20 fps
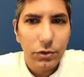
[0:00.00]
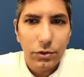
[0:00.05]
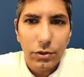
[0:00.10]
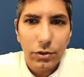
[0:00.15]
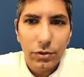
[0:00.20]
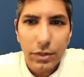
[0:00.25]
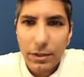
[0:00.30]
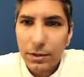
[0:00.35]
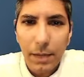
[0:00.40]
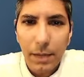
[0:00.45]
It's
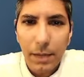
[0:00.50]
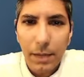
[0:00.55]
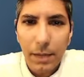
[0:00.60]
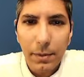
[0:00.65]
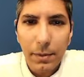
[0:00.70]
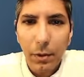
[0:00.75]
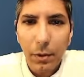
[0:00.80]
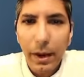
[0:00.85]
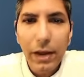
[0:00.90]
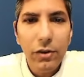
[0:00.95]
the
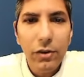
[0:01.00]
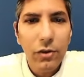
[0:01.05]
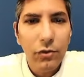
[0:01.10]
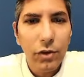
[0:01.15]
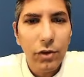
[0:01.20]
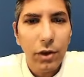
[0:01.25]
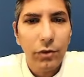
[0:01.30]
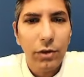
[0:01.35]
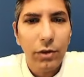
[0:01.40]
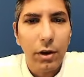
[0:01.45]
same
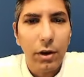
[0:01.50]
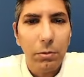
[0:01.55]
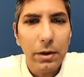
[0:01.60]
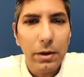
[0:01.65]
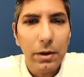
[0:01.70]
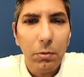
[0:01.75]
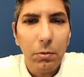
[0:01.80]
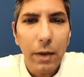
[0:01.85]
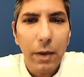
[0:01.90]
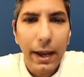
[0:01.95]
equation, just
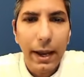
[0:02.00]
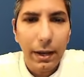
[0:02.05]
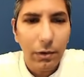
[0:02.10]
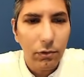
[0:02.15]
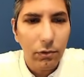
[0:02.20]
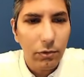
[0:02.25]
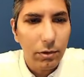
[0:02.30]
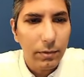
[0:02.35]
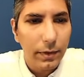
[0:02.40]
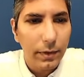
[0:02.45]

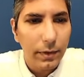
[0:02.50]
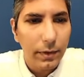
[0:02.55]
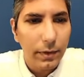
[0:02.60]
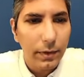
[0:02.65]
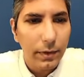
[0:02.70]
rearranged.